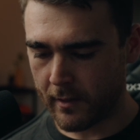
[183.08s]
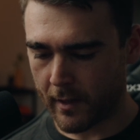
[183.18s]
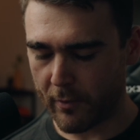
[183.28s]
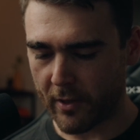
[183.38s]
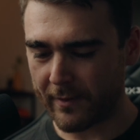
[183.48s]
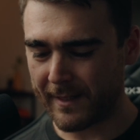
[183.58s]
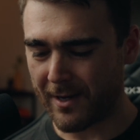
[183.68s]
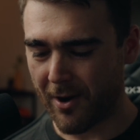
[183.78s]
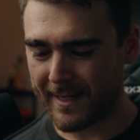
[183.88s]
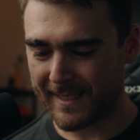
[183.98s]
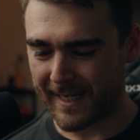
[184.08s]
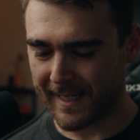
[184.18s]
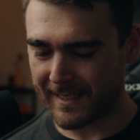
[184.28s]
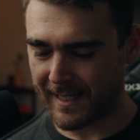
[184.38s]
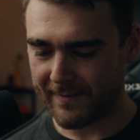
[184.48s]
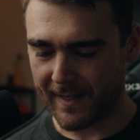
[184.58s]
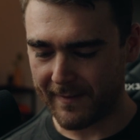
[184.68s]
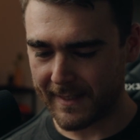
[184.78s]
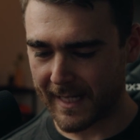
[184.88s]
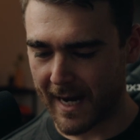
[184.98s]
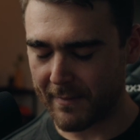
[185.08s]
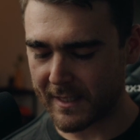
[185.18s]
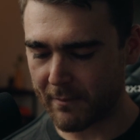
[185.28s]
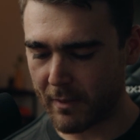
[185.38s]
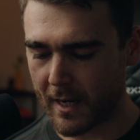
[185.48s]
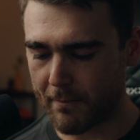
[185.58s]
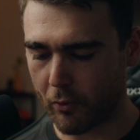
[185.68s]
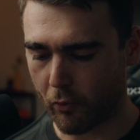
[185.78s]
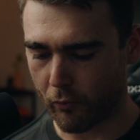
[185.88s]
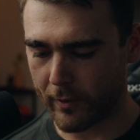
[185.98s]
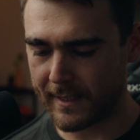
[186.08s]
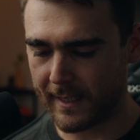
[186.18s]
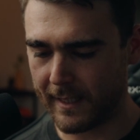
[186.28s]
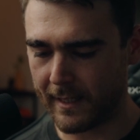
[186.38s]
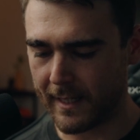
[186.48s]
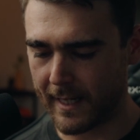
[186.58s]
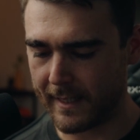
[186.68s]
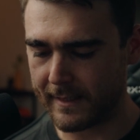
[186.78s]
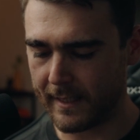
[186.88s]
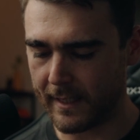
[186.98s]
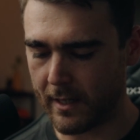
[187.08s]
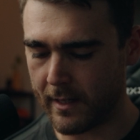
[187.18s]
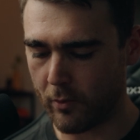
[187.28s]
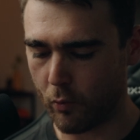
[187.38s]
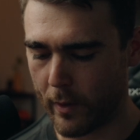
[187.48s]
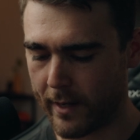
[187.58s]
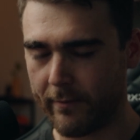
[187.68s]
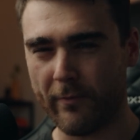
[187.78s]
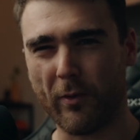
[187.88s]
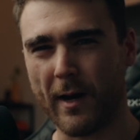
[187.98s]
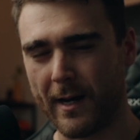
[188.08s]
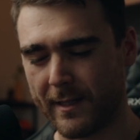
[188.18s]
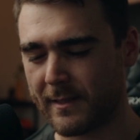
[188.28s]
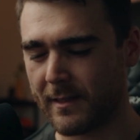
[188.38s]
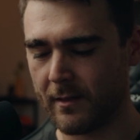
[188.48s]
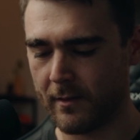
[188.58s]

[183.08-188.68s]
And with only 9 seconds left in this game, that's going to be a pretty easy win for us.